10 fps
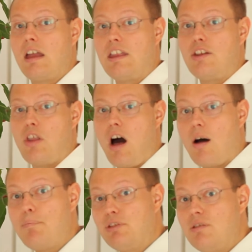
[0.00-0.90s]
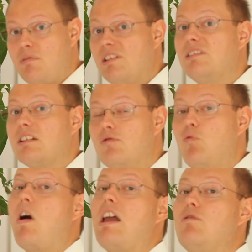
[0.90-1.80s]
in an optimistic
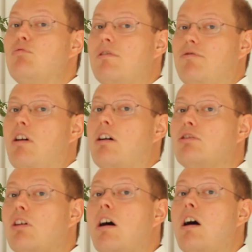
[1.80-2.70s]
way without